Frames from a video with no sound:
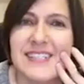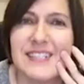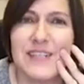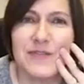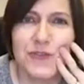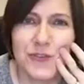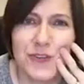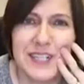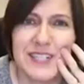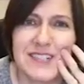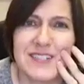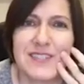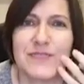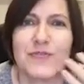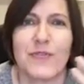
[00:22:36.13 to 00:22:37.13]

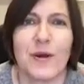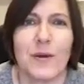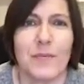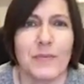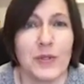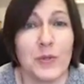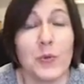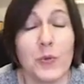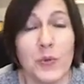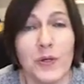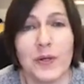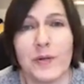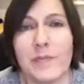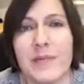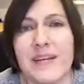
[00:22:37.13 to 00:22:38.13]
different from the
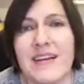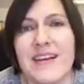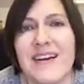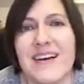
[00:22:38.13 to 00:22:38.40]
norm,